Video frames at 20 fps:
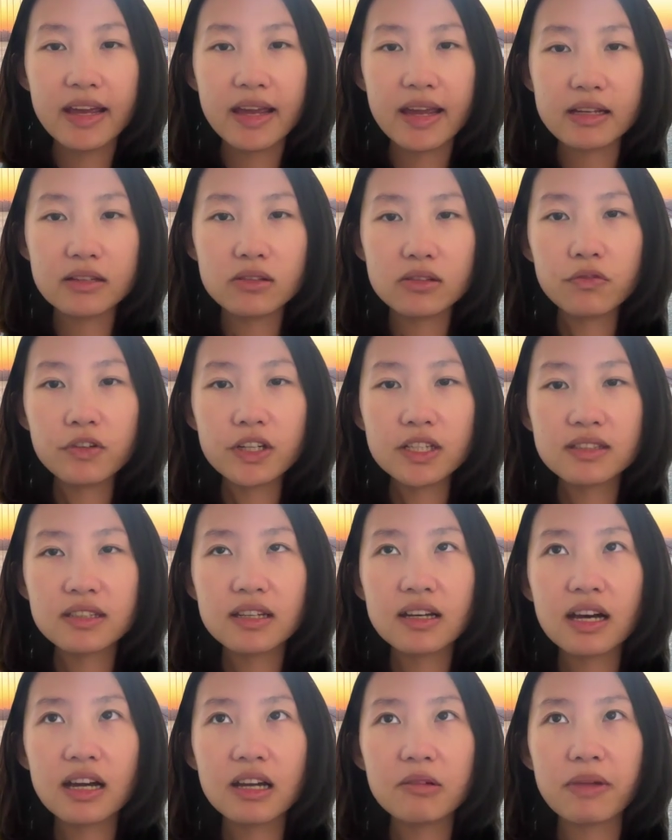And over
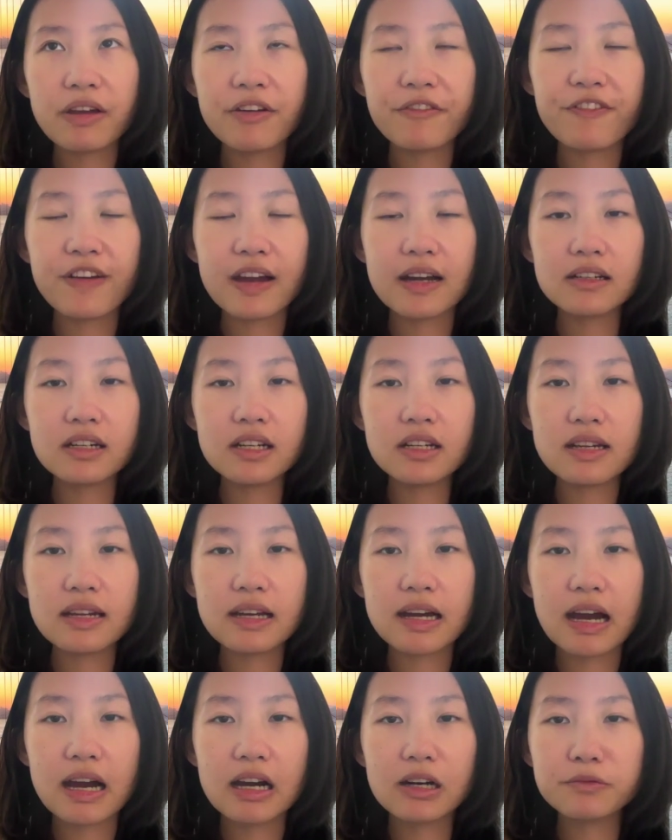time, I found
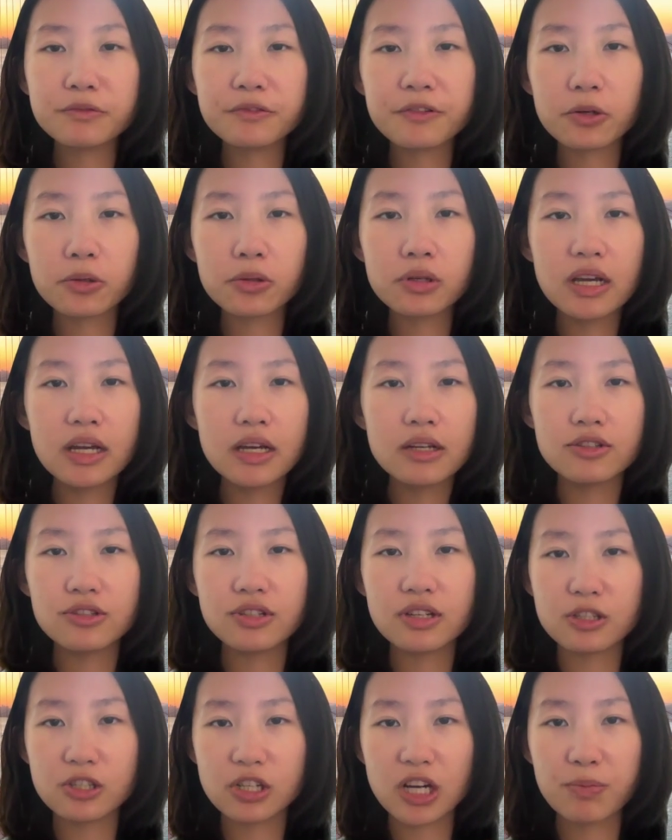it helpful
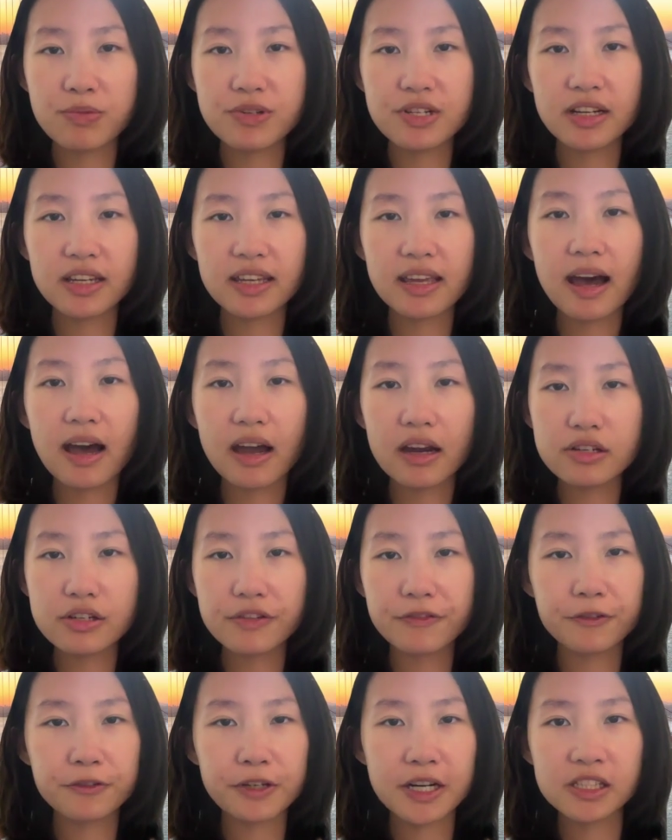to adopt a kind
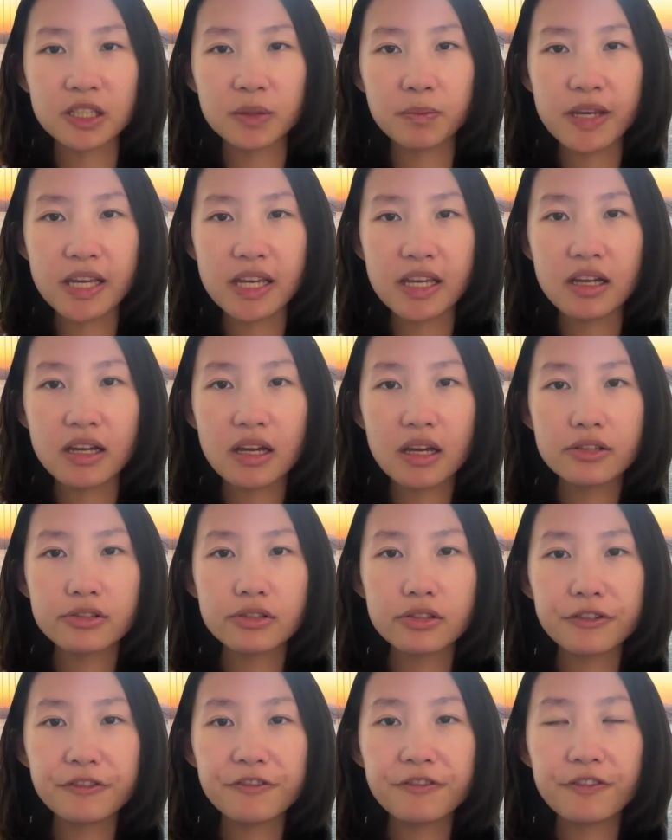of recipe.
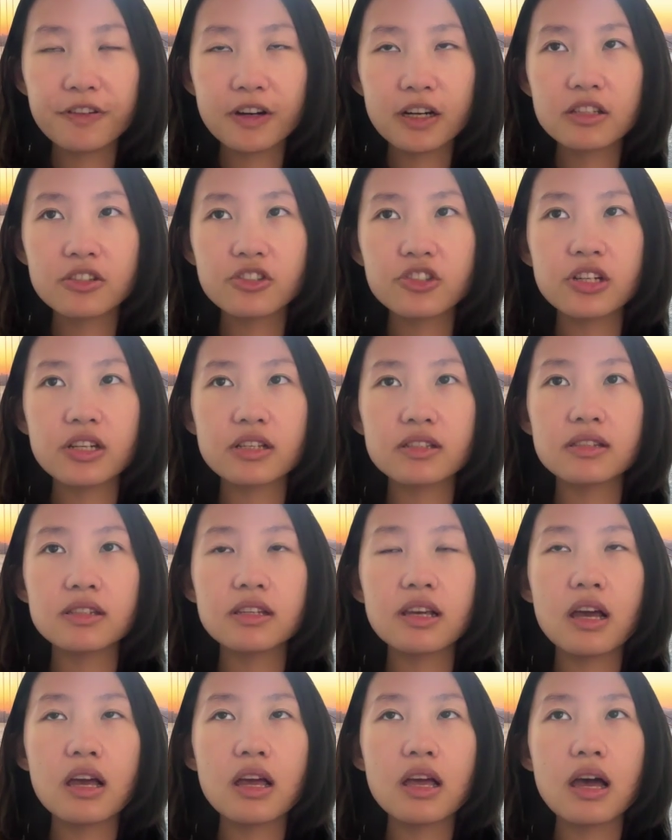So first,
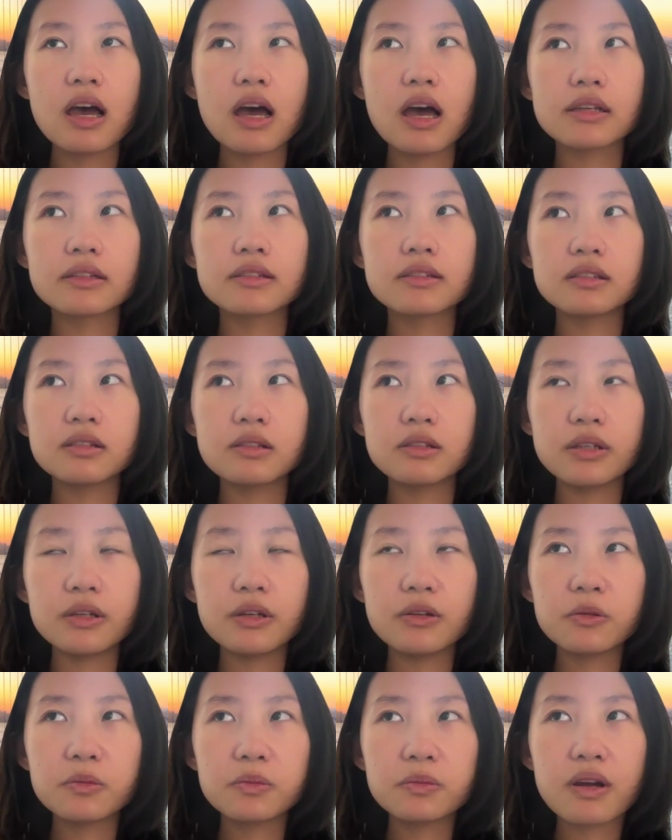just
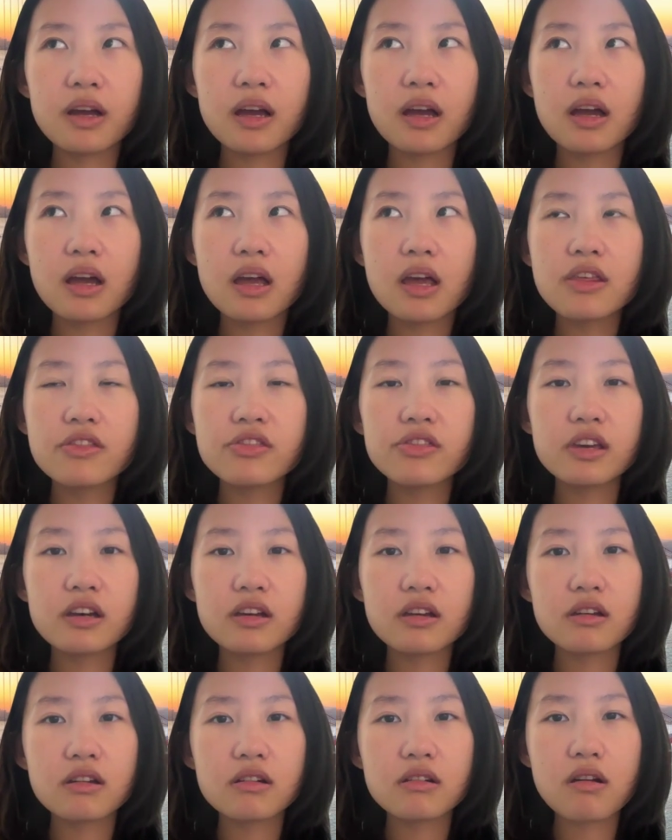assume
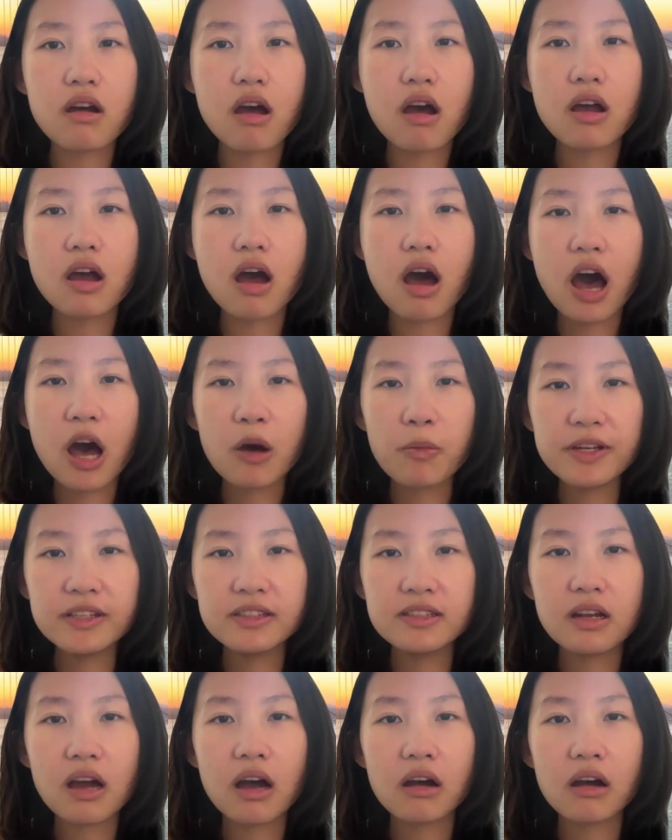the opposite